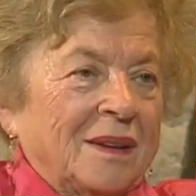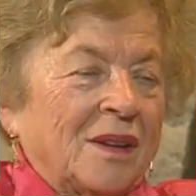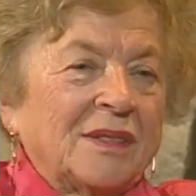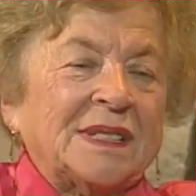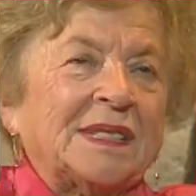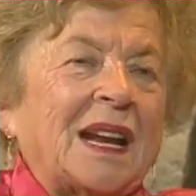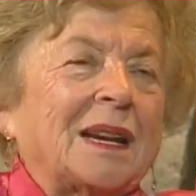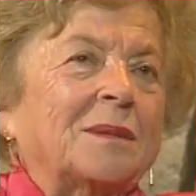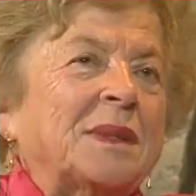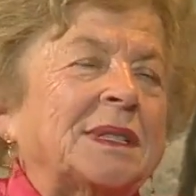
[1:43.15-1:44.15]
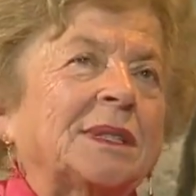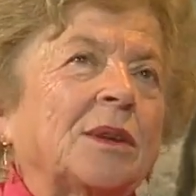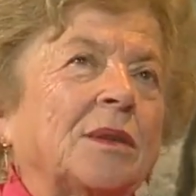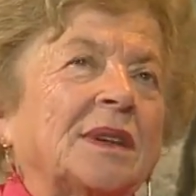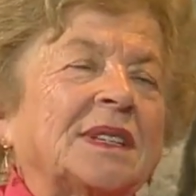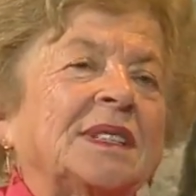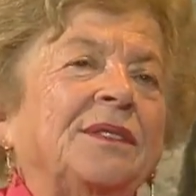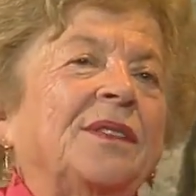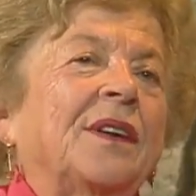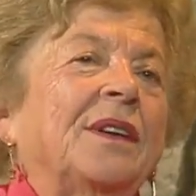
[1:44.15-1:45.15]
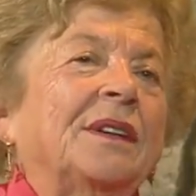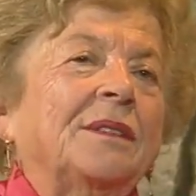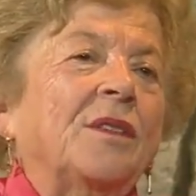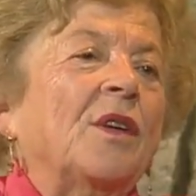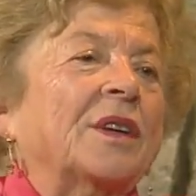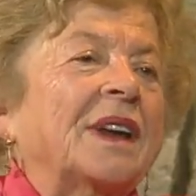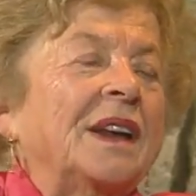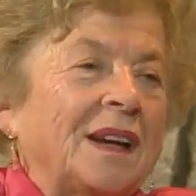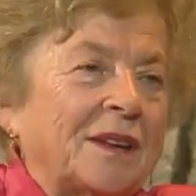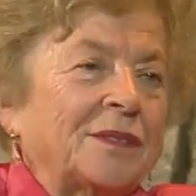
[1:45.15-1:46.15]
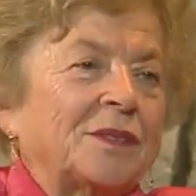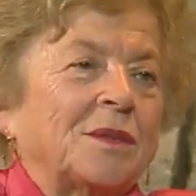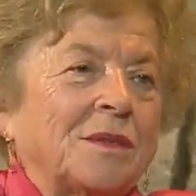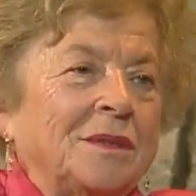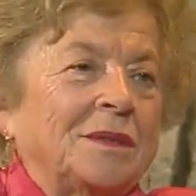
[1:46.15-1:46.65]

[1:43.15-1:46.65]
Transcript: Always telling me stories from the war he lived through.